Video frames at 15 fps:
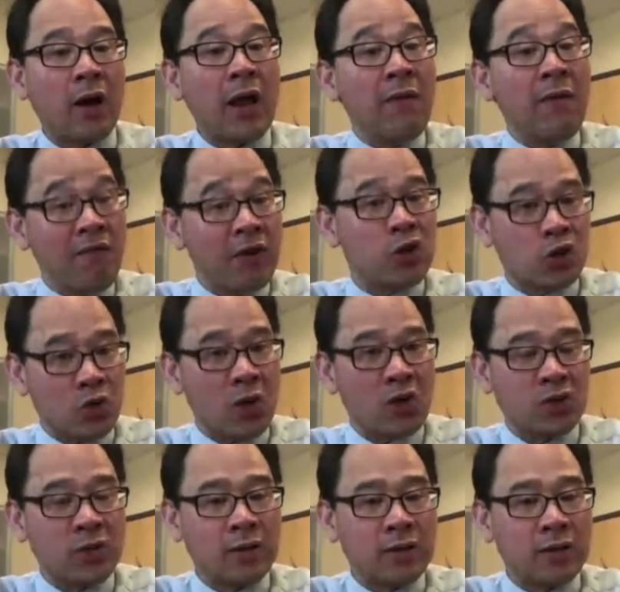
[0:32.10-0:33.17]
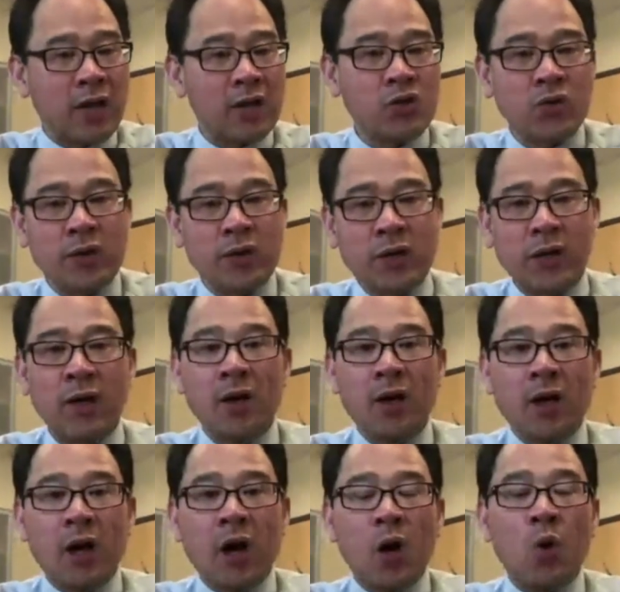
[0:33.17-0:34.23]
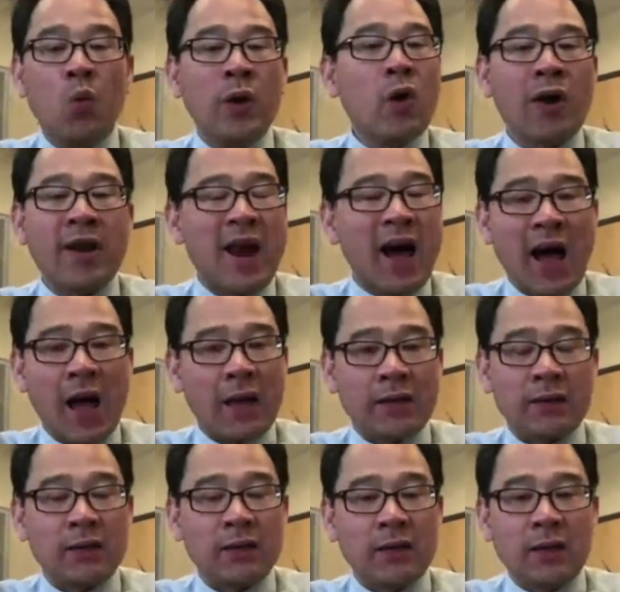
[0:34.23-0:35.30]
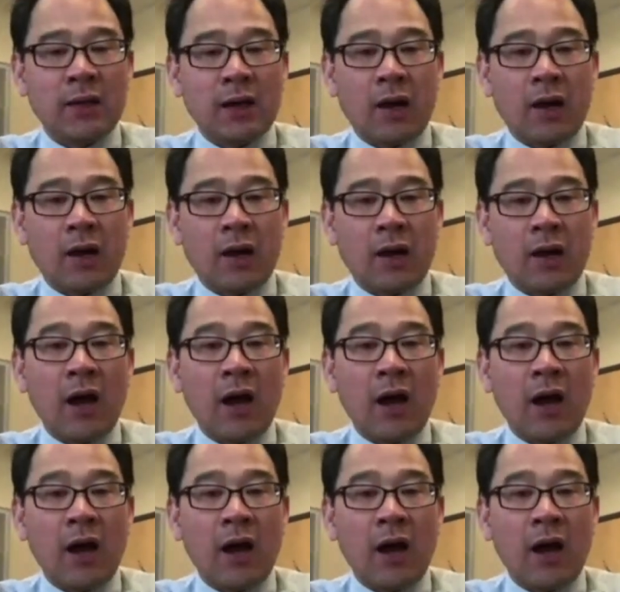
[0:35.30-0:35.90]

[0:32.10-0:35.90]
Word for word: uh, infrastructure in this country. Uh, we are not uh,